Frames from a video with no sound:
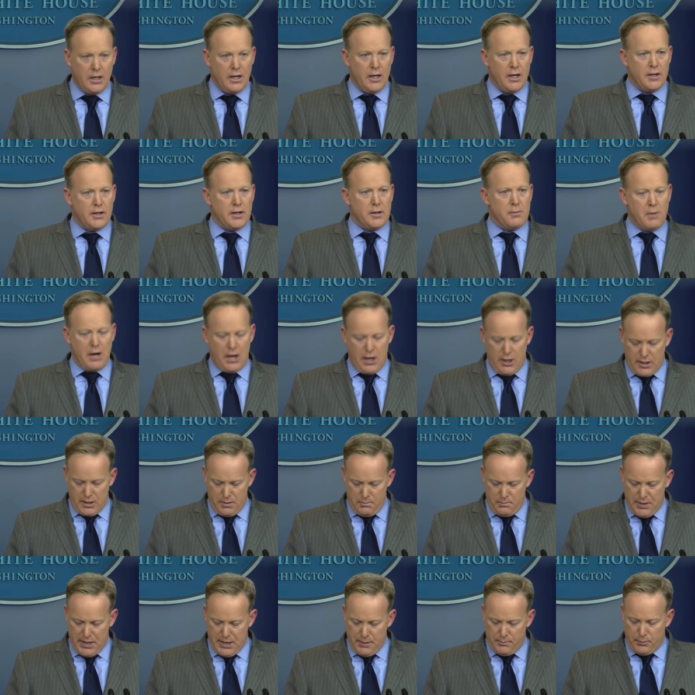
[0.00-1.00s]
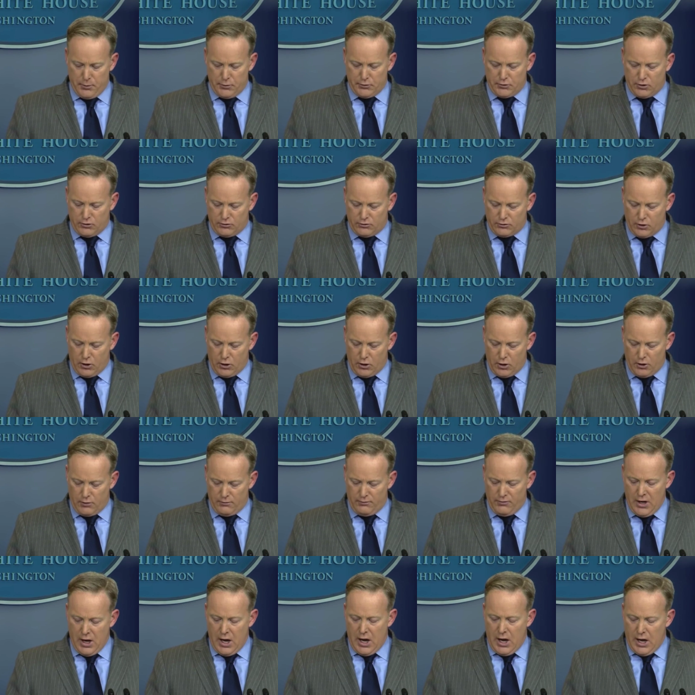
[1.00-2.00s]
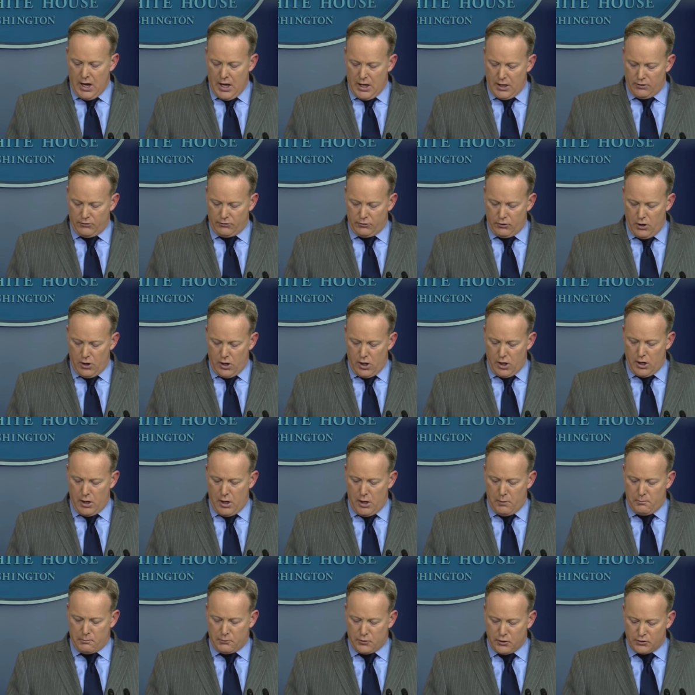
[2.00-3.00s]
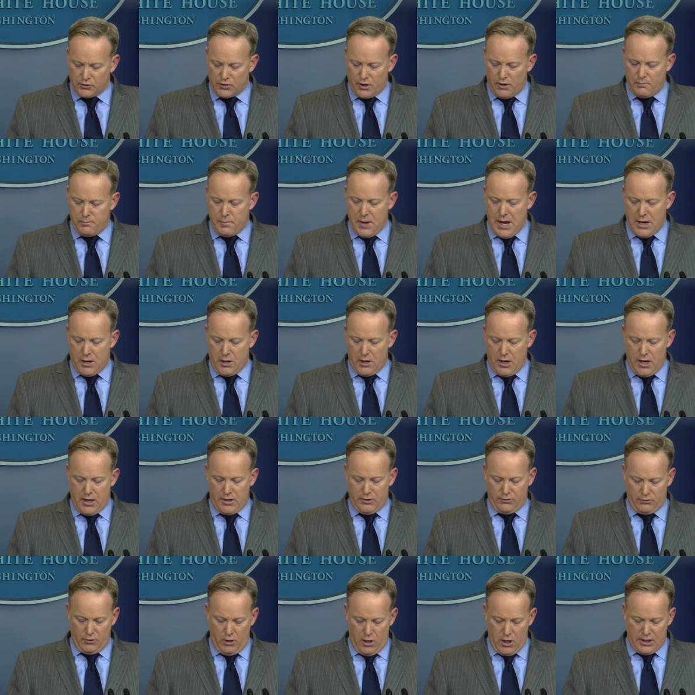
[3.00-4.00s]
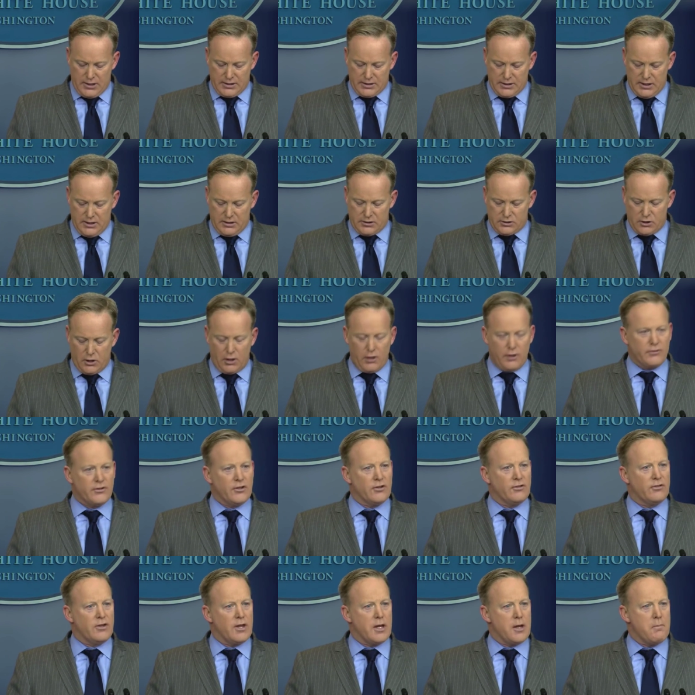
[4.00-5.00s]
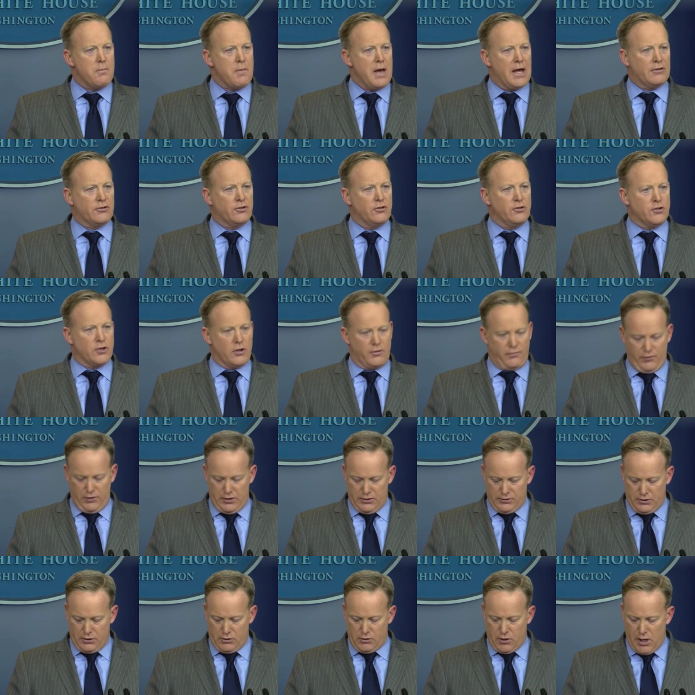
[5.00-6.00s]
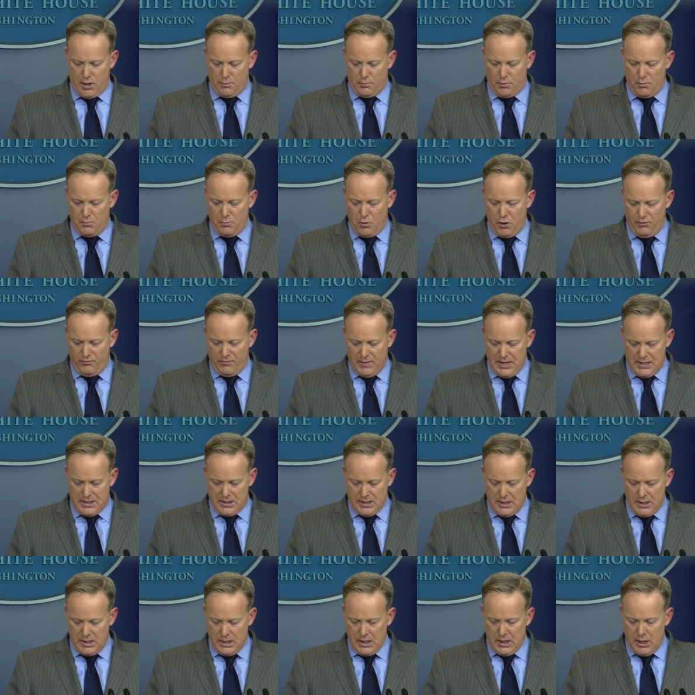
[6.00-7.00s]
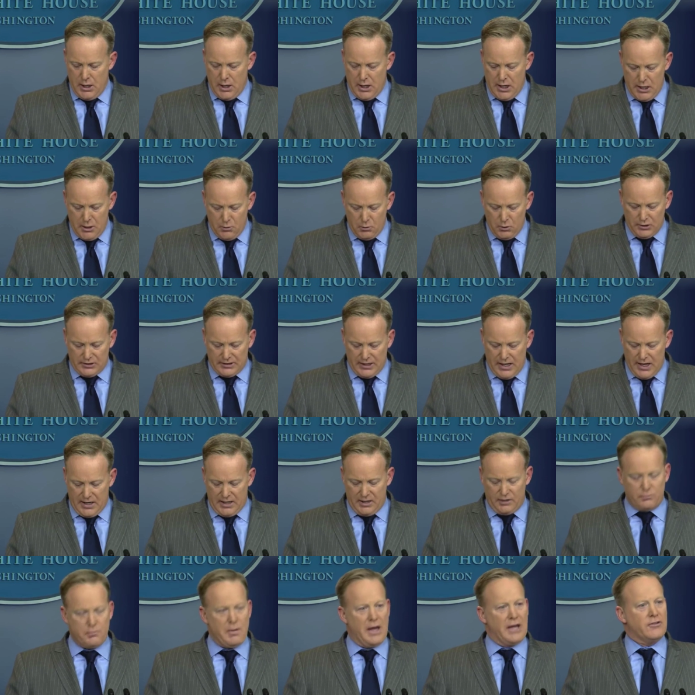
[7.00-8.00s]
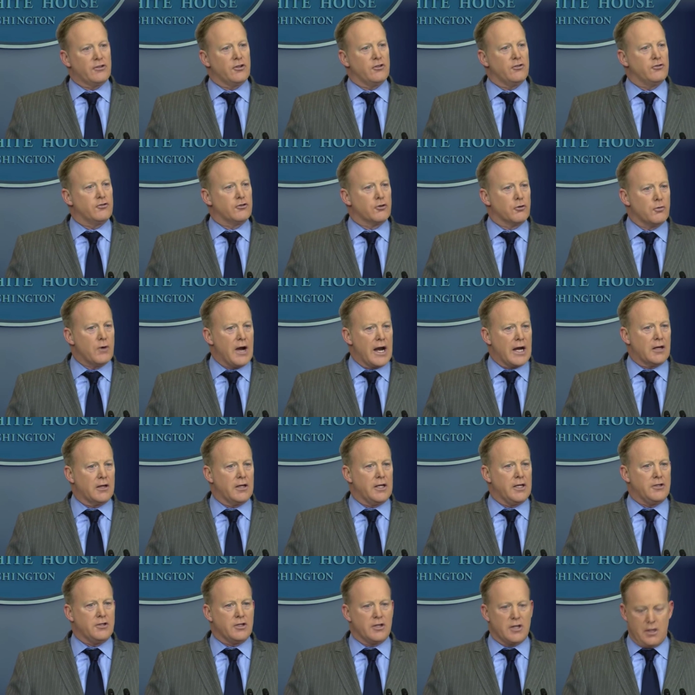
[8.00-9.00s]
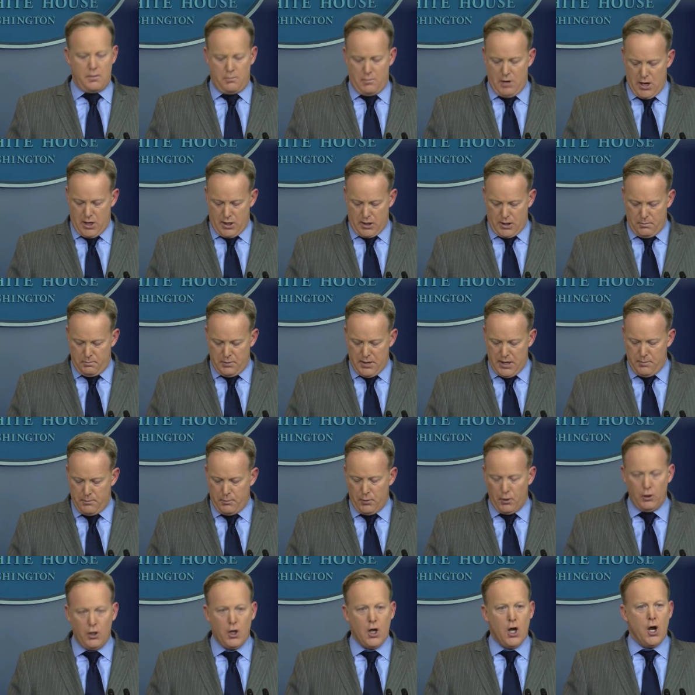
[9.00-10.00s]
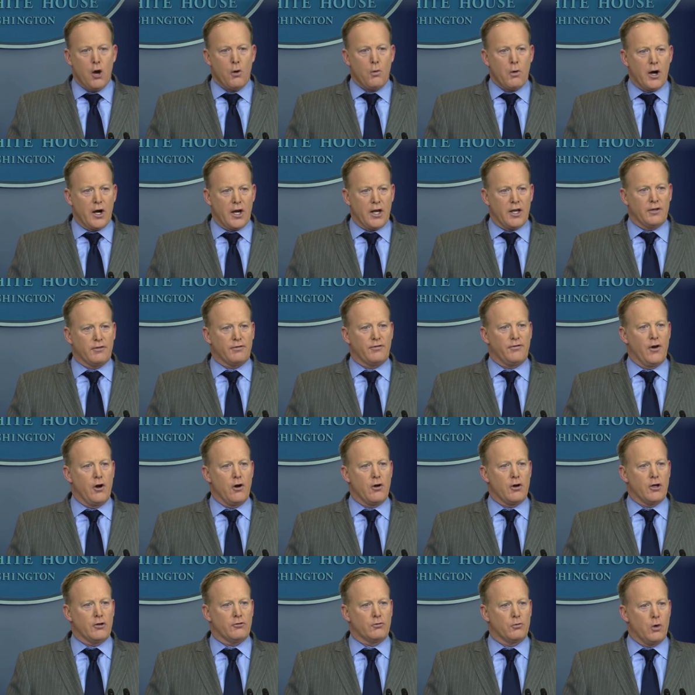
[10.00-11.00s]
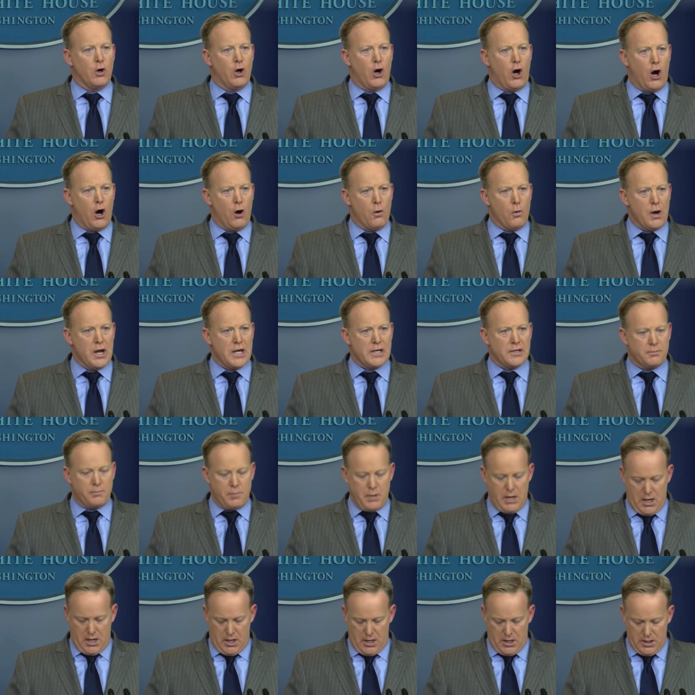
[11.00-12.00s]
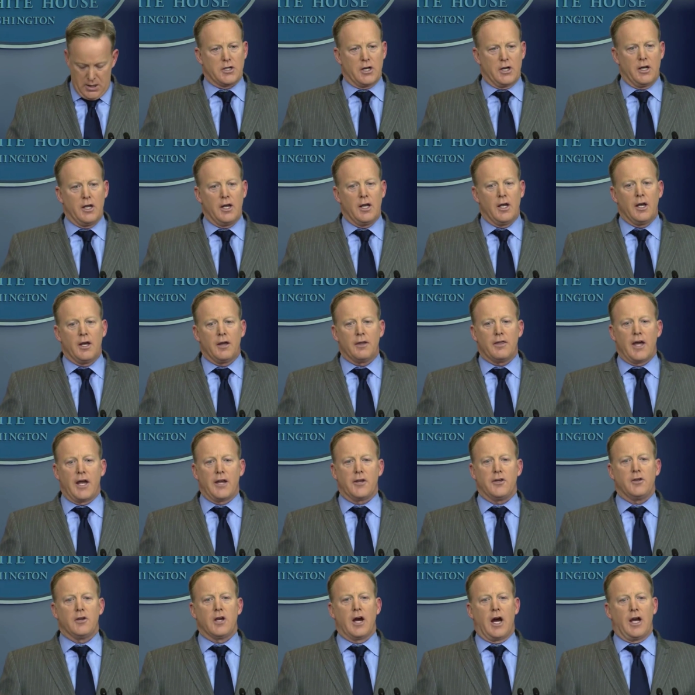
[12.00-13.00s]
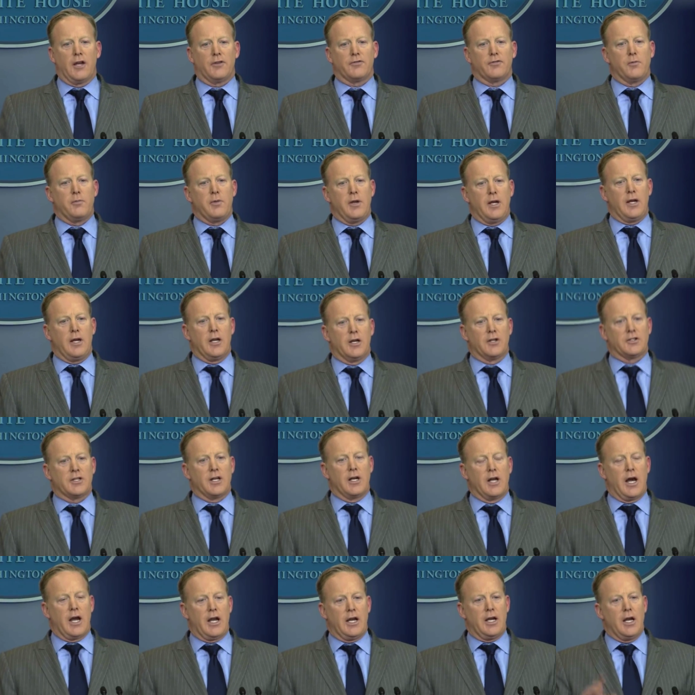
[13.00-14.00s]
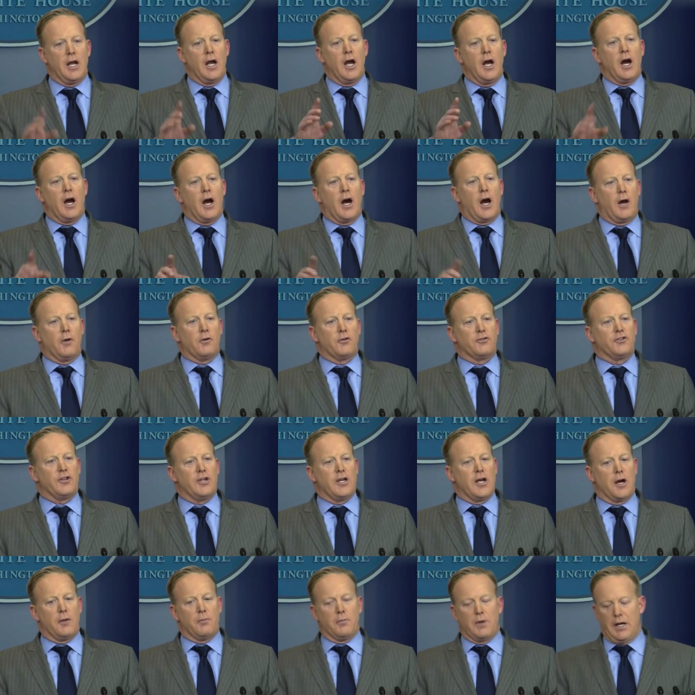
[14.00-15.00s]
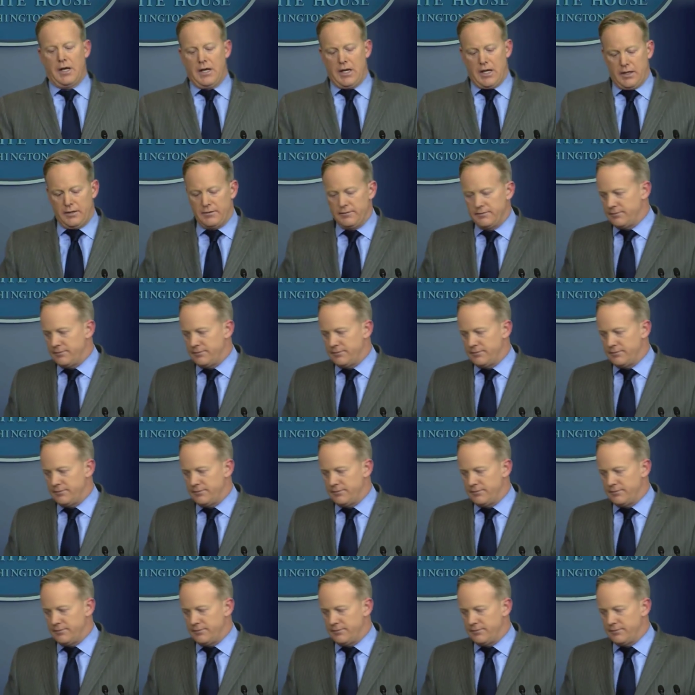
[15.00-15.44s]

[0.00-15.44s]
The American people deserve and as long uh, deserve better and as long as he serves as the messenger for this incredible movement, he will take his message directly to the American people where his focus will always be. Thank you guys for being here tonight. I will see you on Monday.